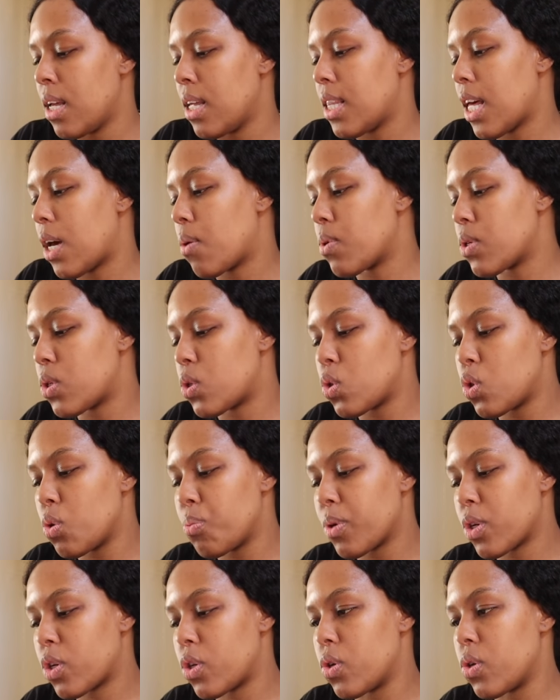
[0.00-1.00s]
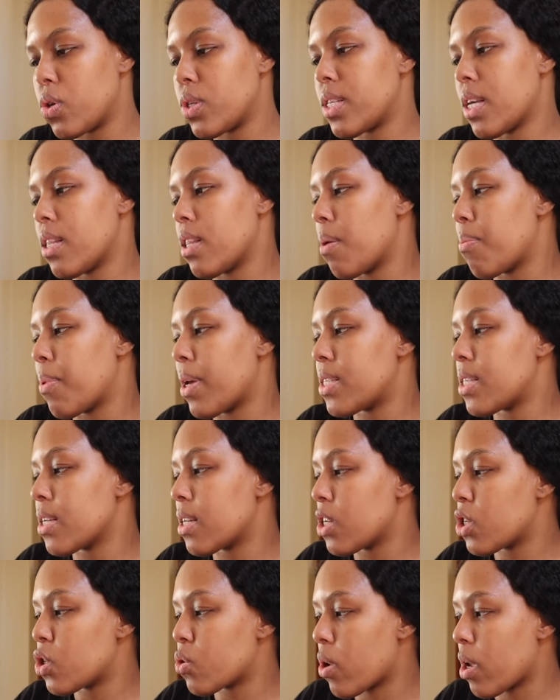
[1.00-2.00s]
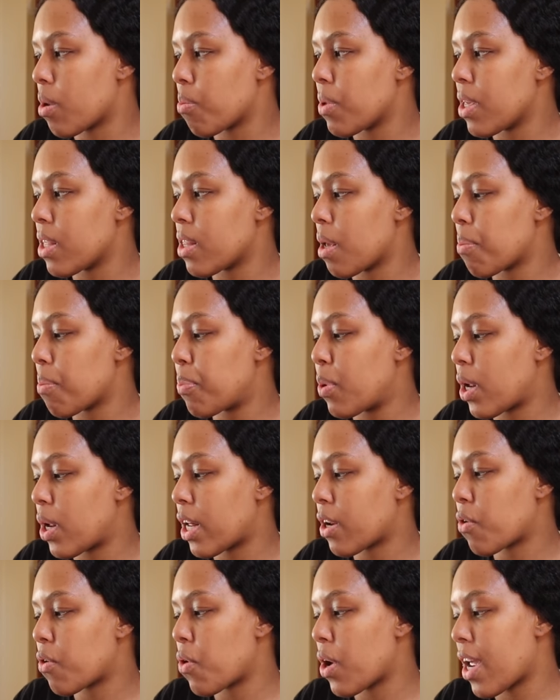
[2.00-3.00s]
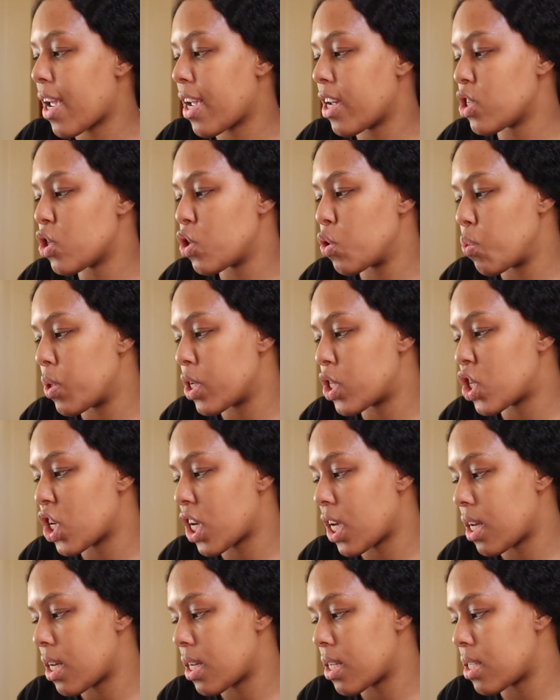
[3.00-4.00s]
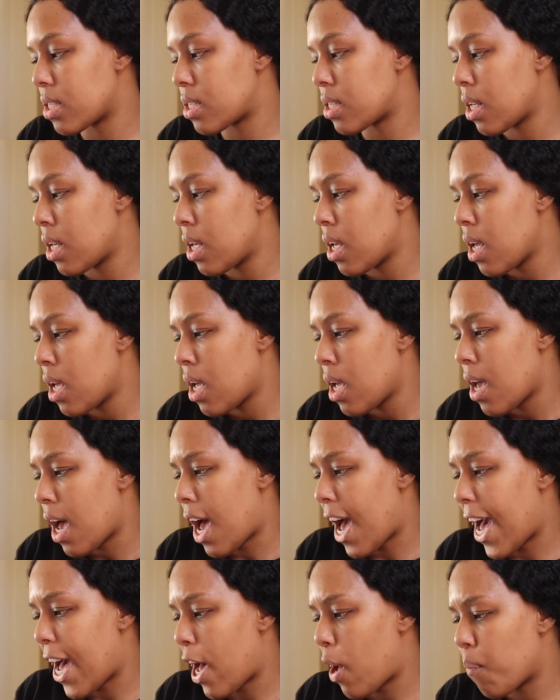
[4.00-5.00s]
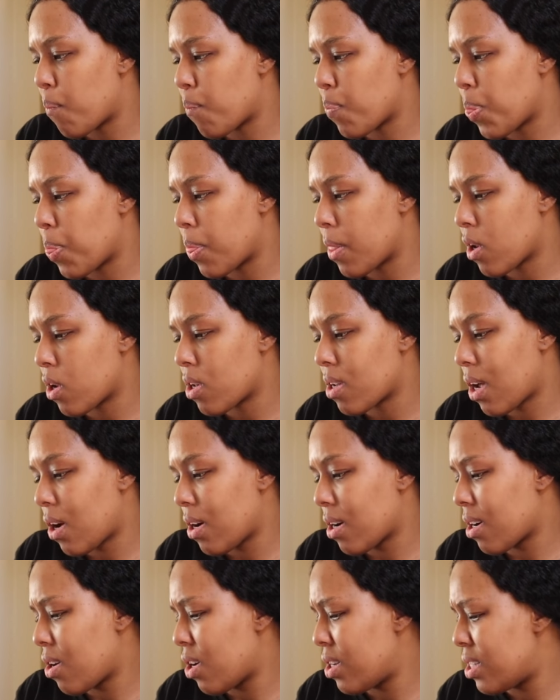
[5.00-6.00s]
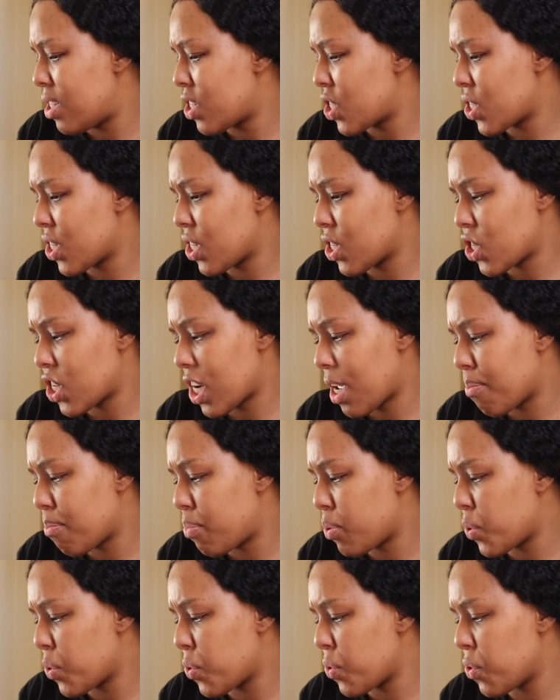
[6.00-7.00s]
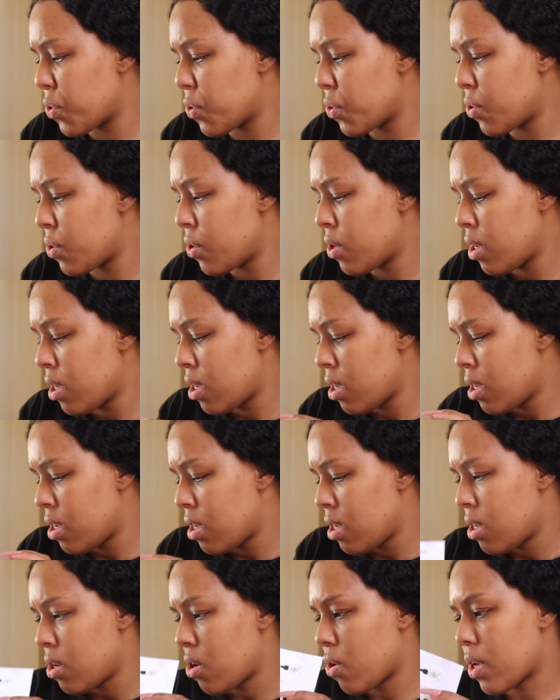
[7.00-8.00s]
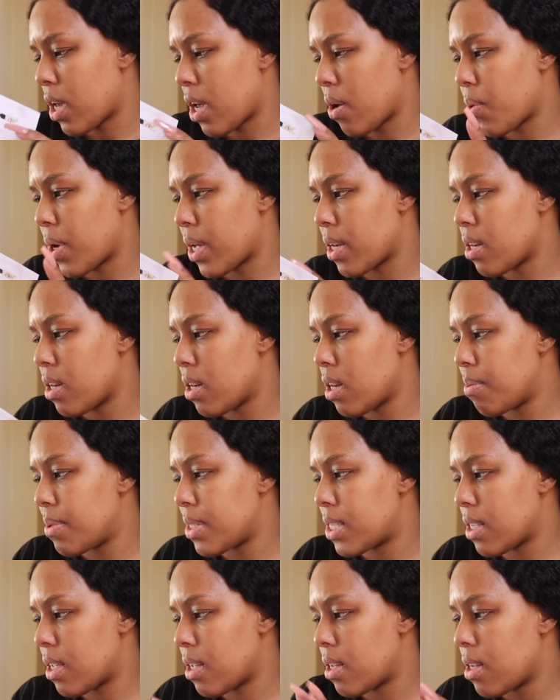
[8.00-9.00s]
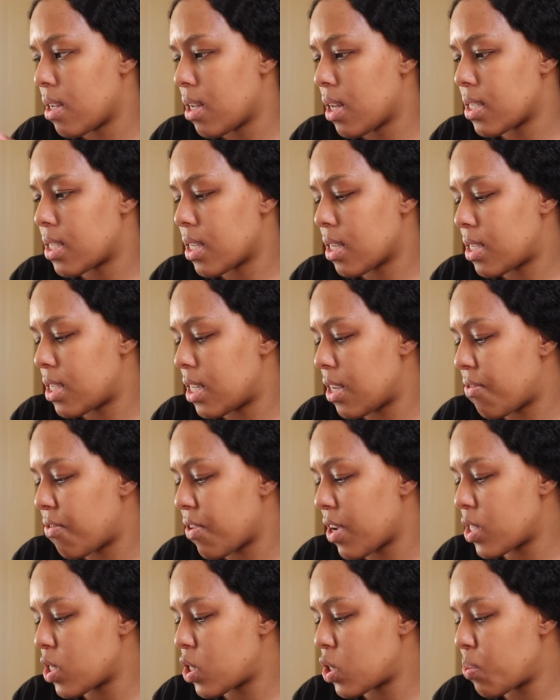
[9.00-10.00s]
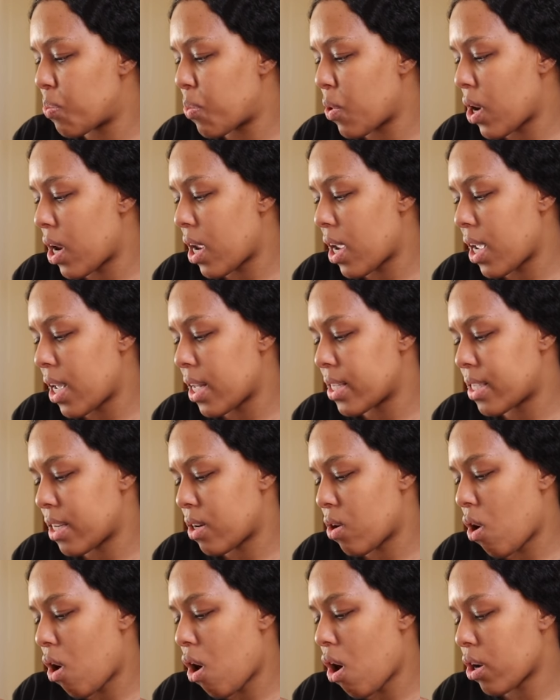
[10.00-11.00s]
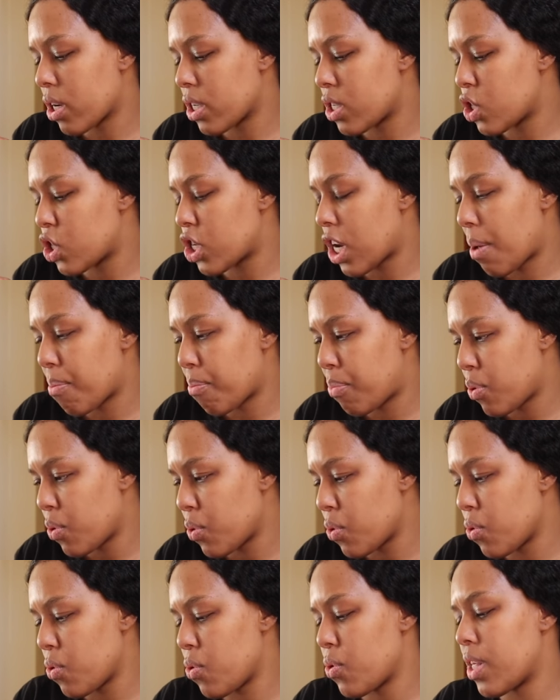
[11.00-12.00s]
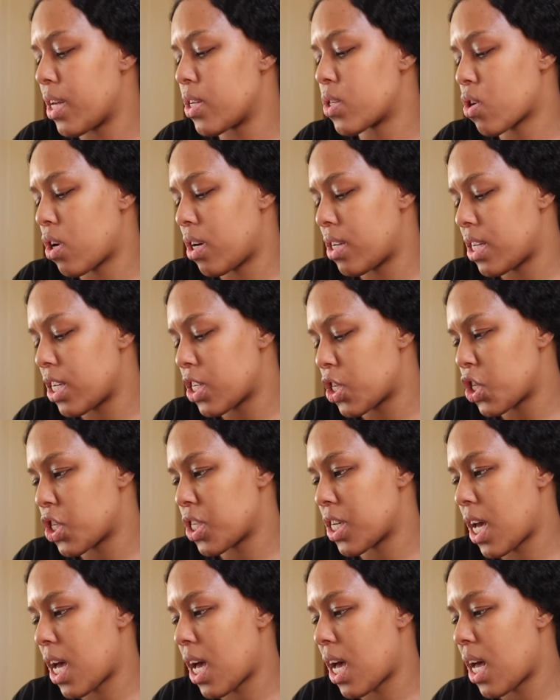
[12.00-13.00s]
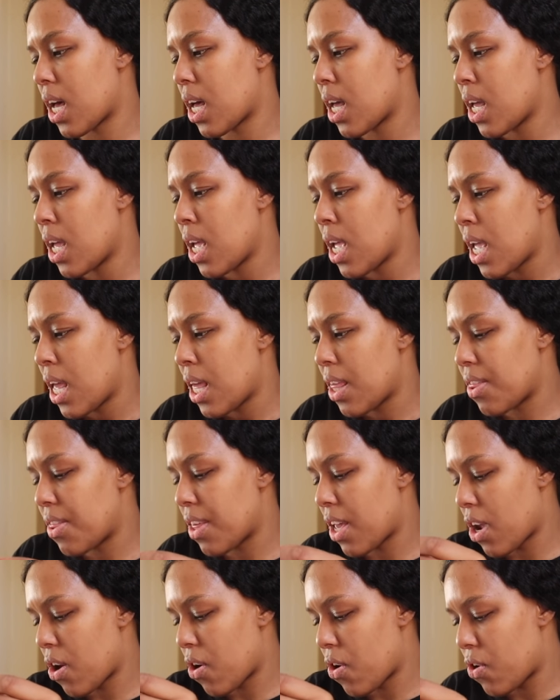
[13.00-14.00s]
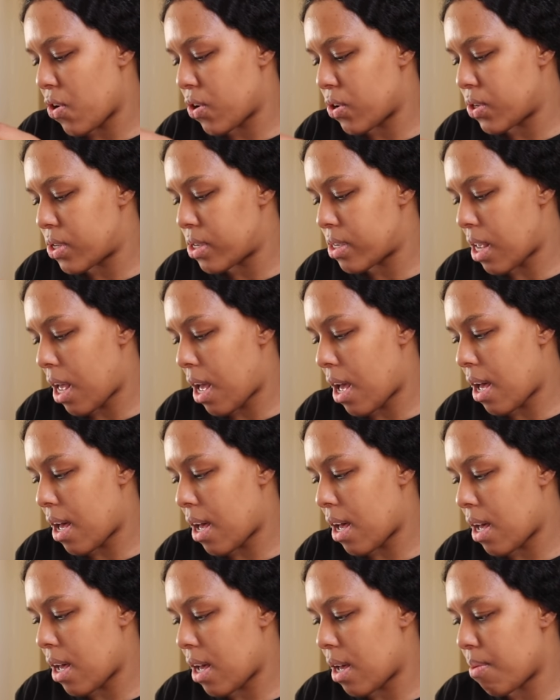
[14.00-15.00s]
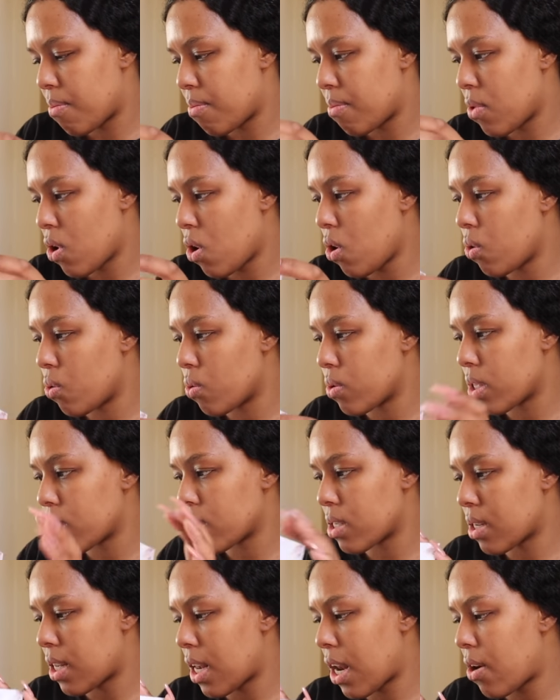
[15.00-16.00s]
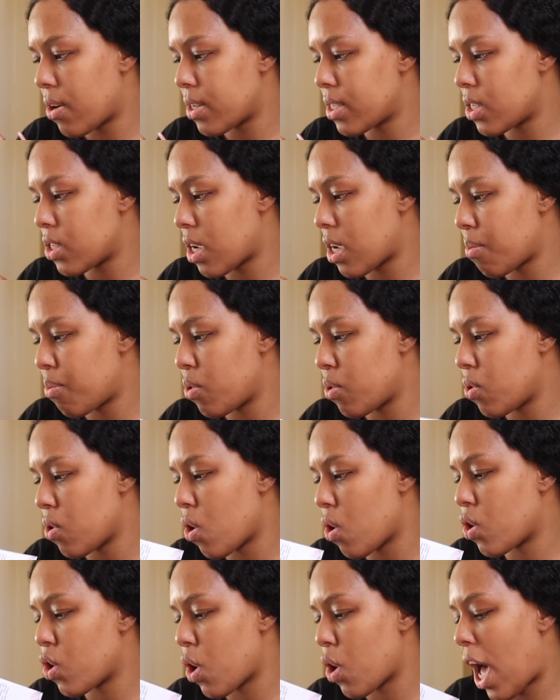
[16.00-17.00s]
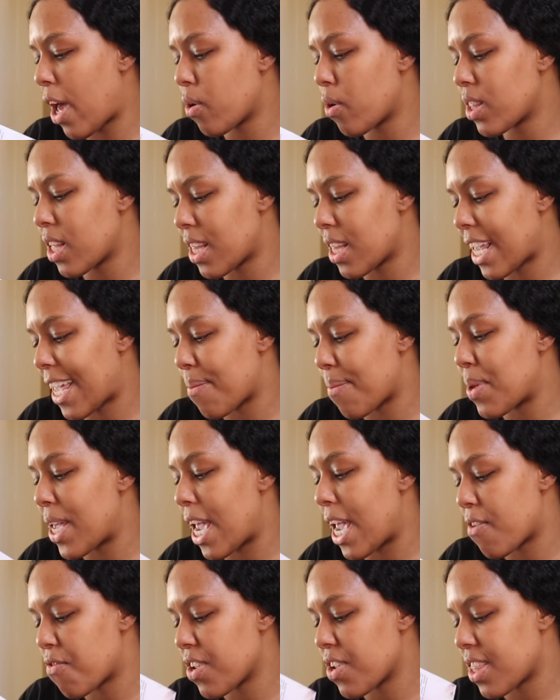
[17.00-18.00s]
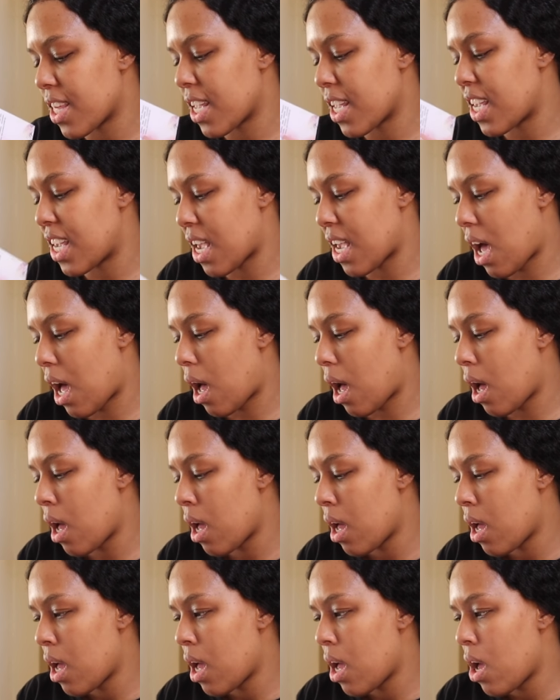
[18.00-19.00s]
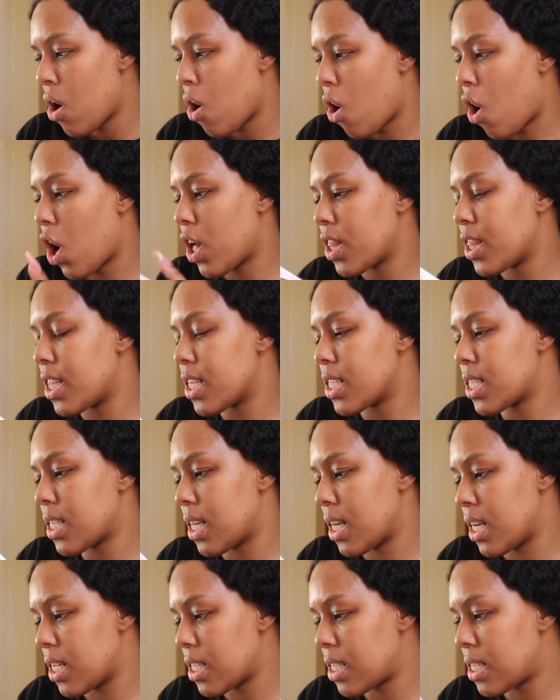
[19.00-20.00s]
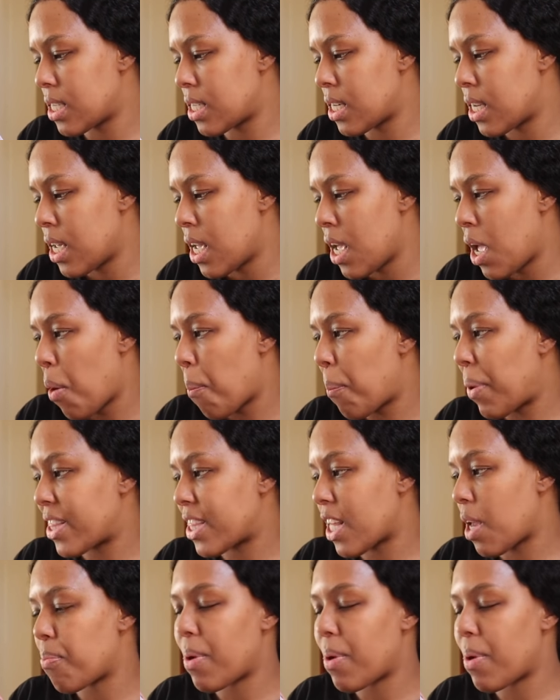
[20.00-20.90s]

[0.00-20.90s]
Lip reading: That was super cute. And they're basically showing me their product range, which is conditioner, shampoo. Okay, wait, let me see. It's a defense spray. It's an argan shampoo. There's conditioner. There's, there's a clarity shampoo. Oh, no, I don't think they give me everything here on this list. But they're